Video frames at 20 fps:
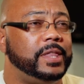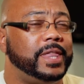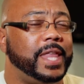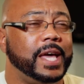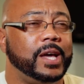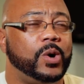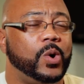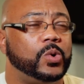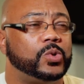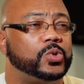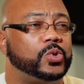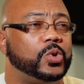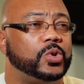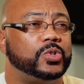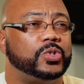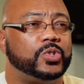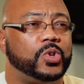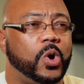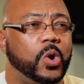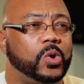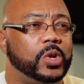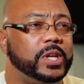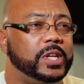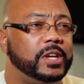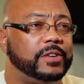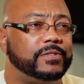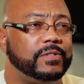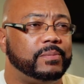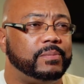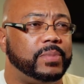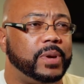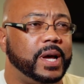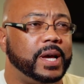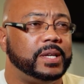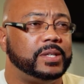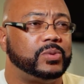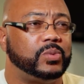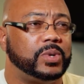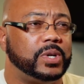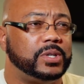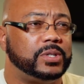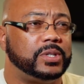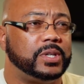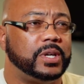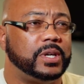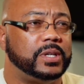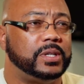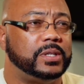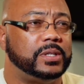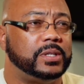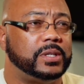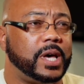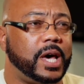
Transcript: they go to a totally different place when they're sentenced.